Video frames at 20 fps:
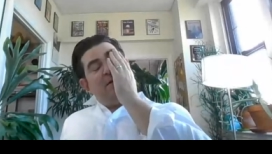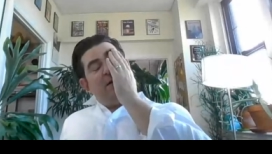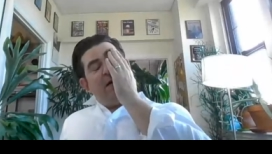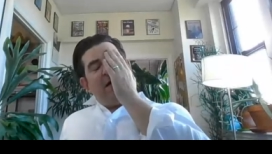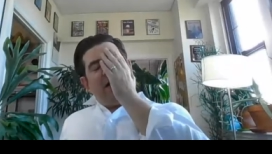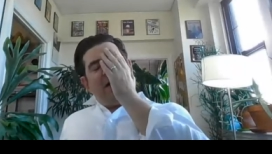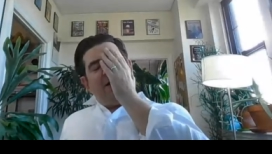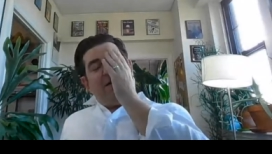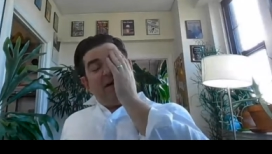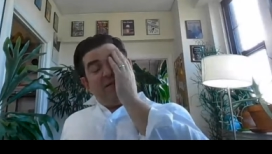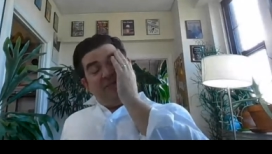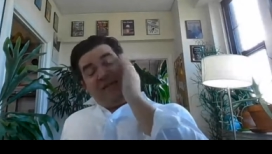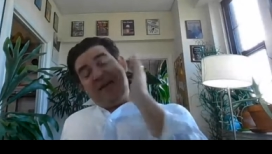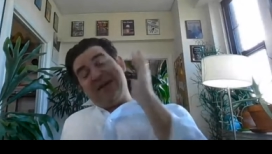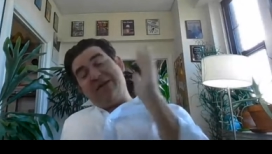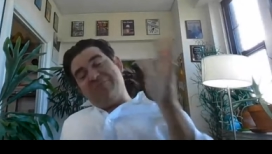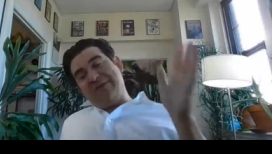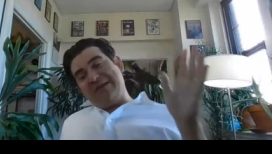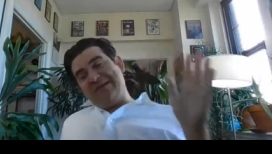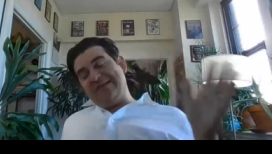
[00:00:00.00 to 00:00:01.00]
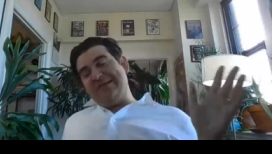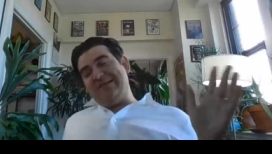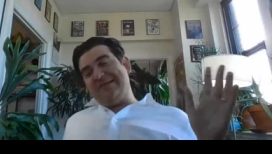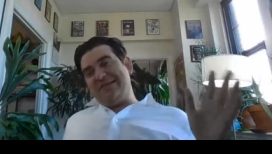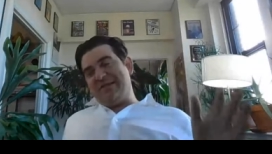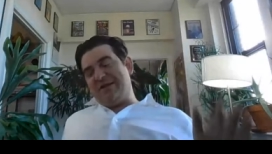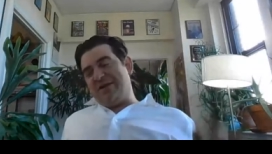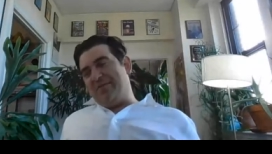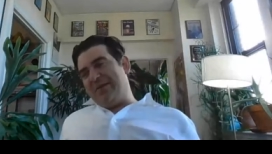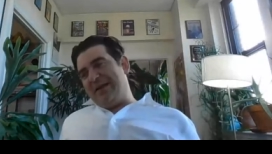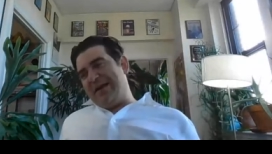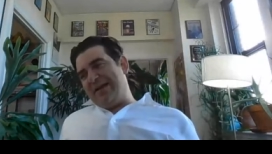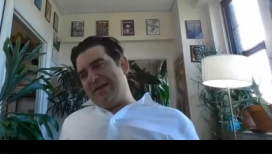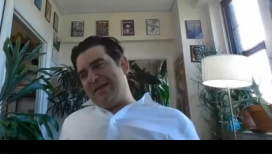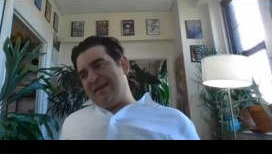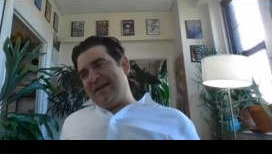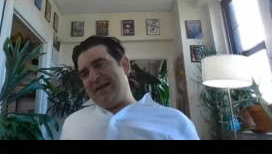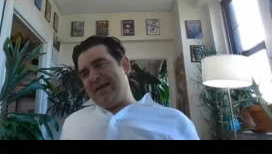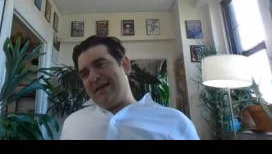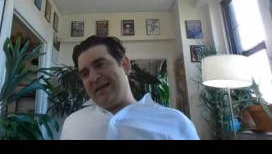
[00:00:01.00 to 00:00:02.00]
Uh, a second reason it's a terrible
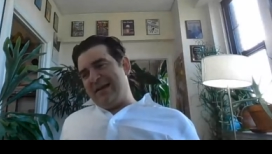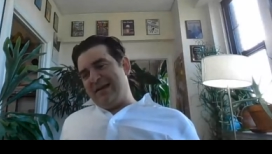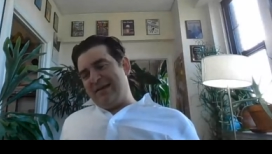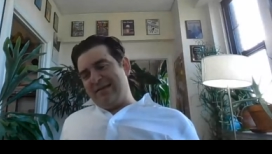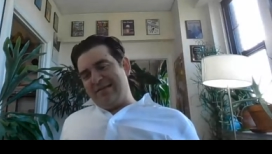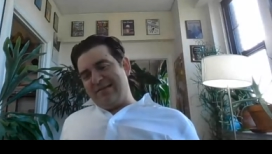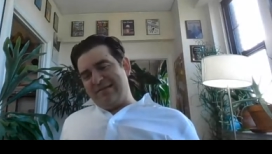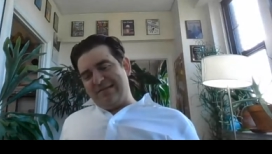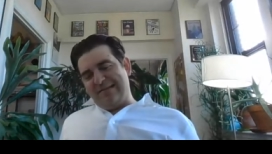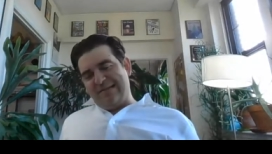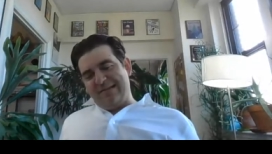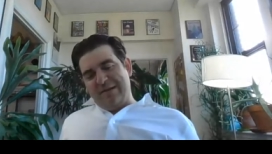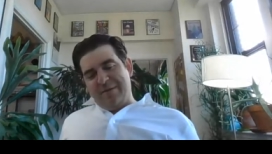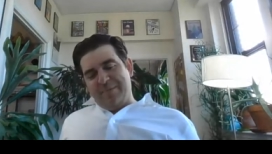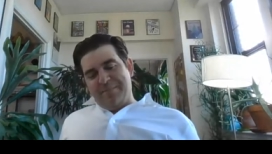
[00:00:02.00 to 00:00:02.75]
idea is